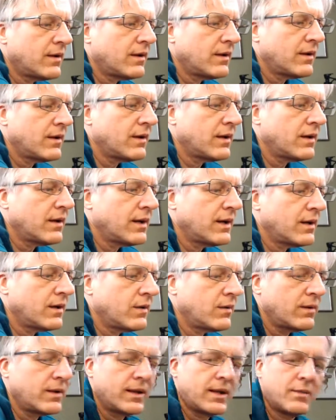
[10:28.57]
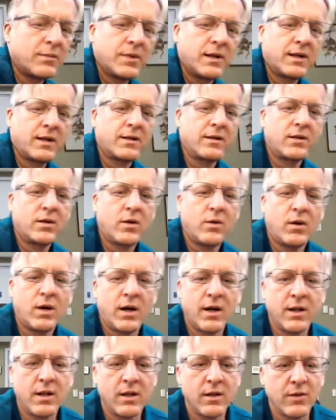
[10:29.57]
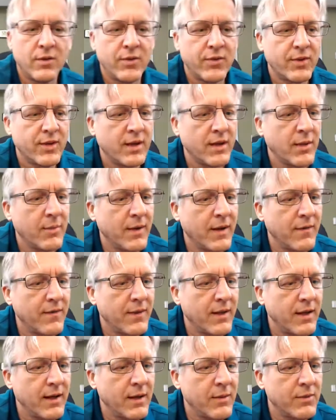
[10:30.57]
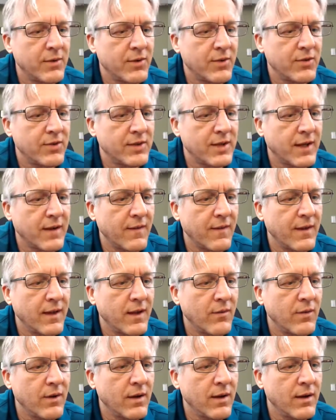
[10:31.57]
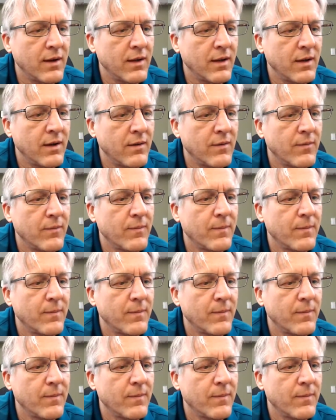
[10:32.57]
All right, hold on a minute. No audio. Sorry about that. I'm just checking that right now.